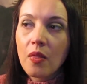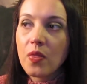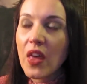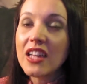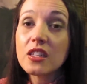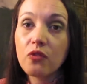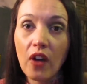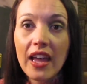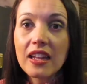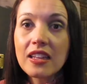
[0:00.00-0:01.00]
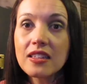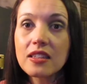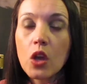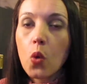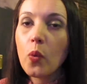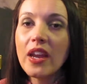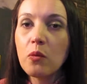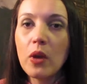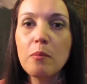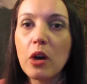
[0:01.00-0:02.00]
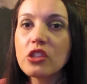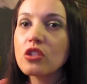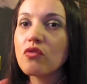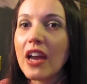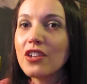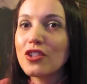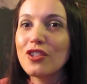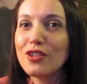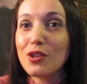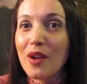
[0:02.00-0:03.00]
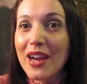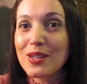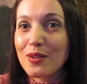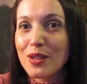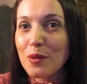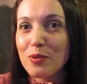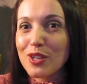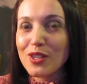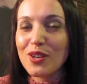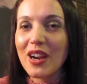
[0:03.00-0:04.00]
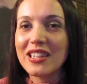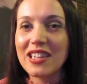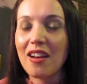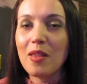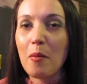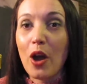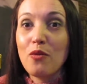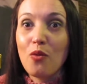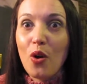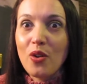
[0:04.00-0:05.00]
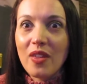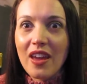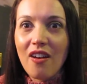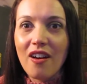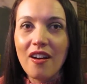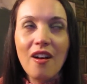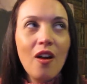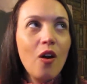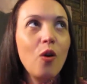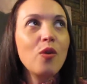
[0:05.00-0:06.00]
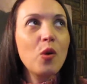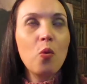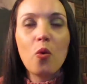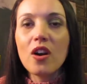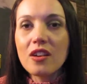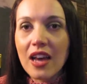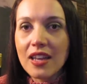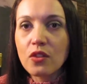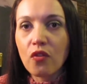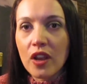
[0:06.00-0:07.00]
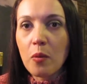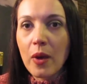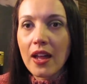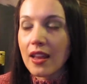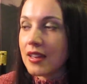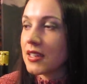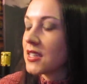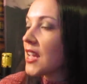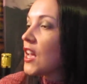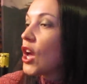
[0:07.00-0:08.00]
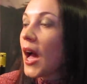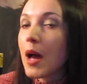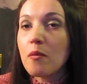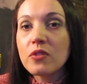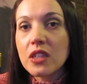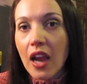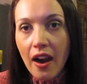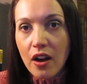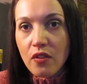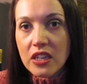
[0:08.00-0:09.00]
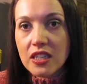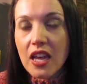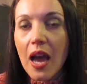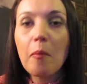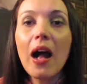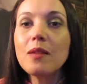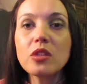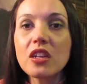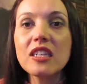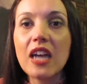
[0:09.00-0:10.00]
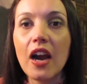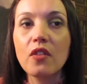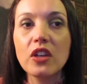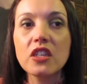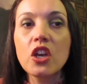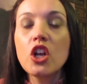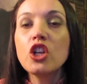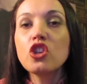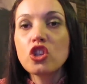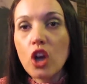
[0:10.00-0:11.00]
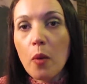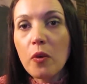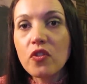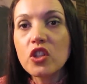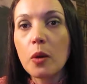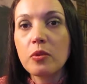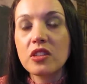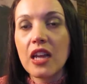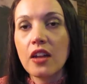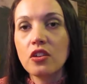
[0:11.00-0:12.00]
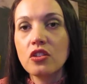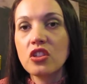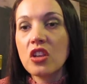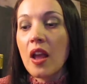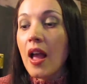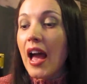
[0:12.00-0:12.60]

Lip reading: That's violence. We must write to the director and the producer and tell them how wrong they are. Oh, the world has freaking well ended. I'm tired of it. I'm absolutely tired of it. Stop with the double standards.